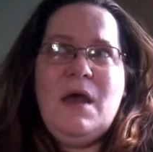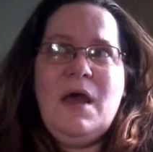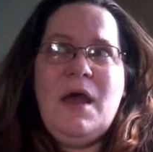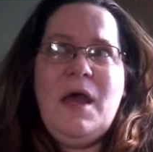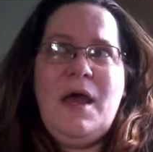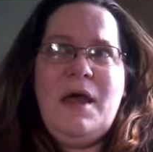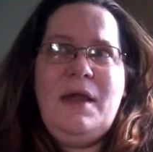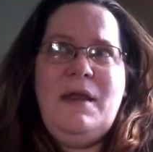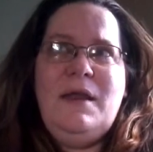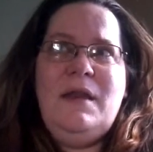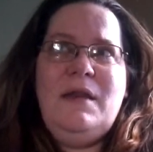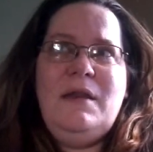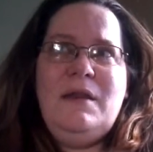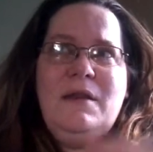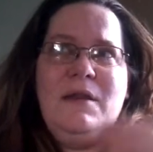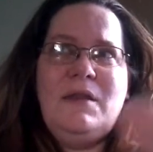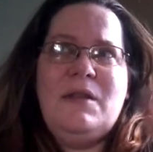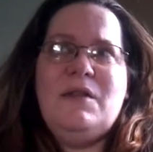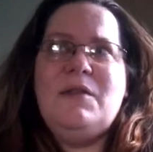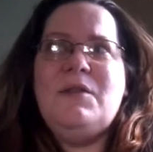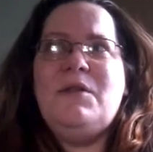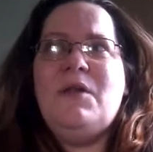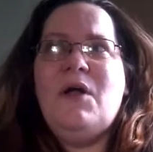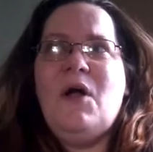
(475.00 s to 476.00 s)
And
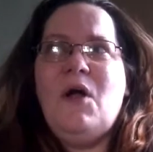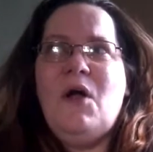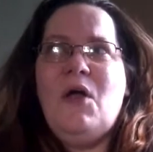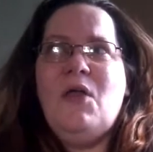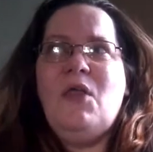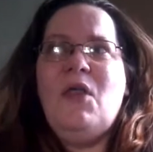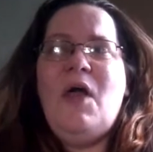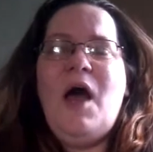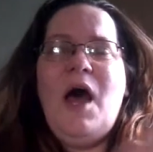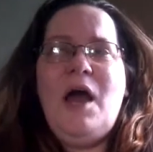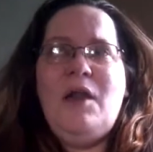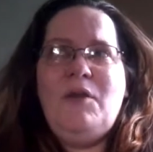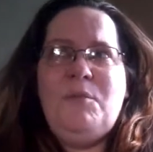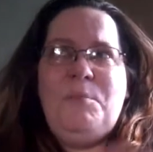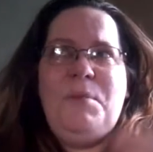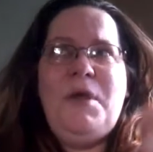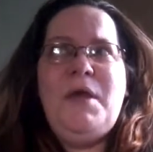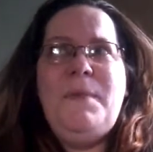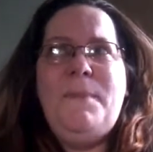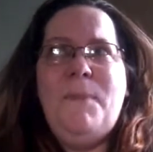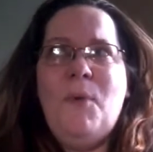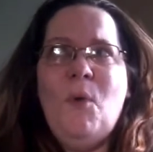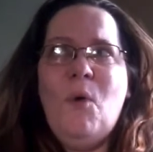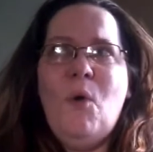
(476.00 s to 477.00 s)
a lot of
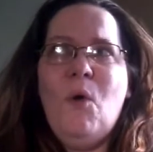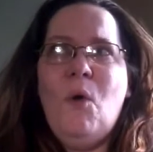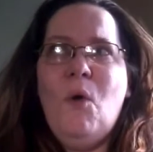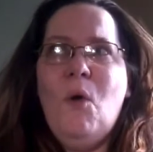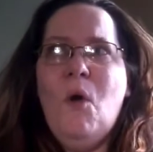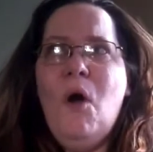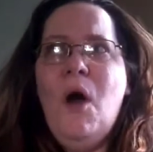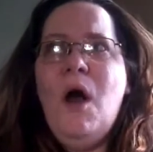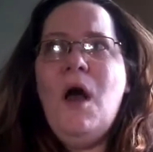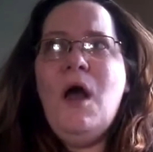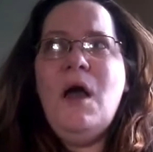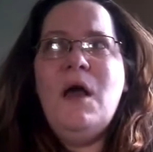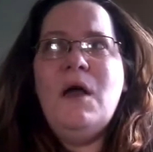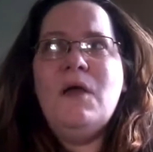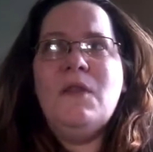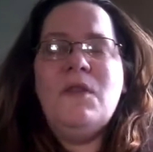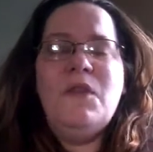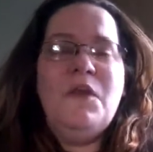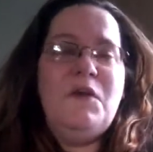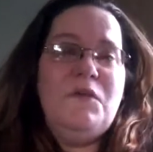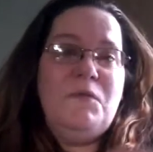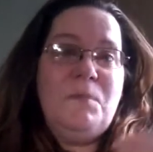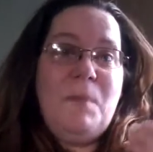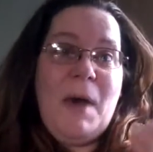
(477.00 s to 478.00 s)
people
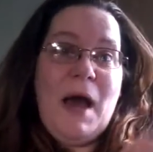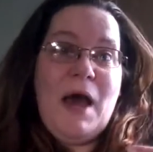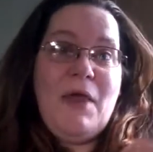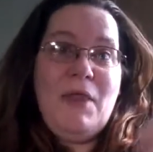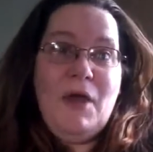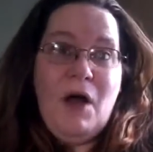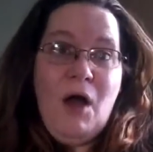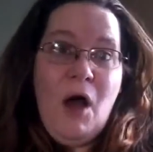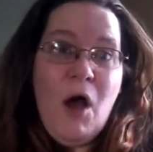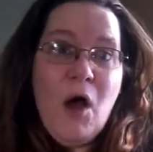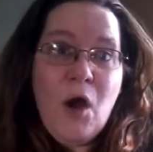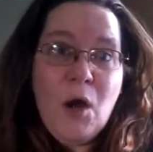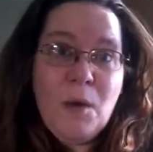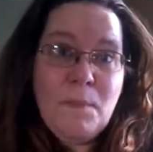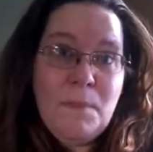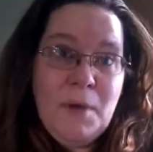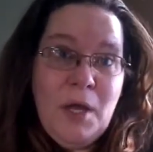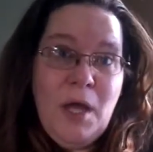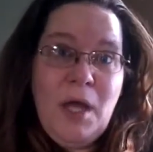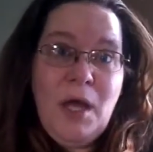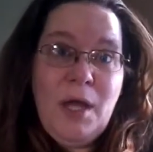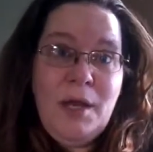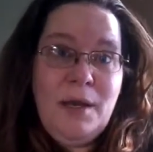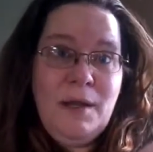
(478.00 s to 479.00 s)
live by the harm
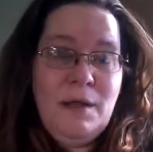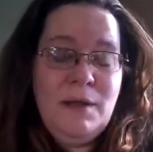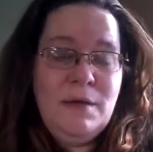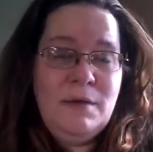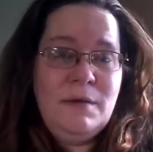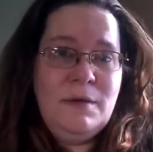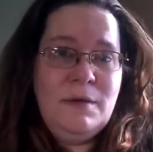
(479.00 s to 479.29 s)
none,